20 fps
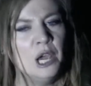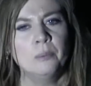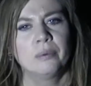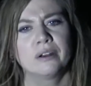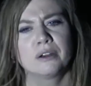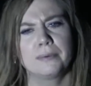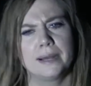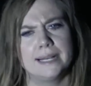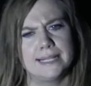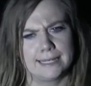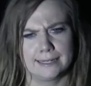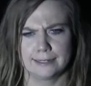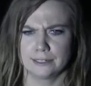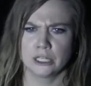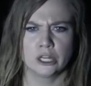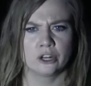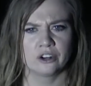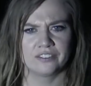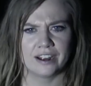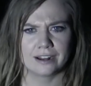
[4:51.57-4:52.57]
but I wasted a
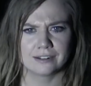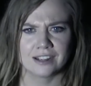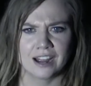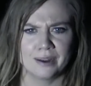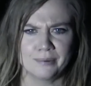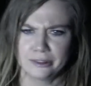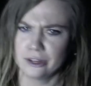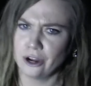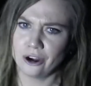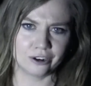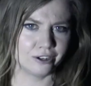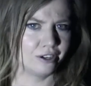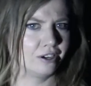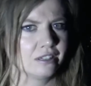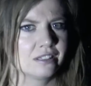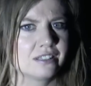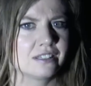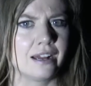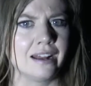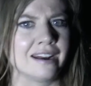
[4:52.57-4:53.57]
lot of our time in the hot,
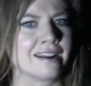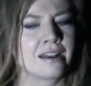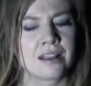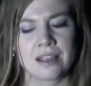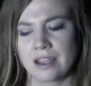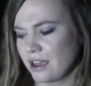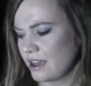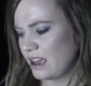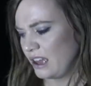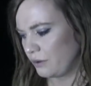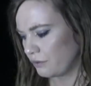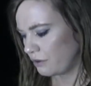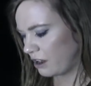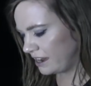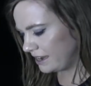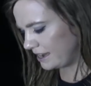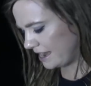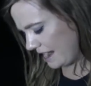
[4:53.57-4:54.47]
hot sun. Right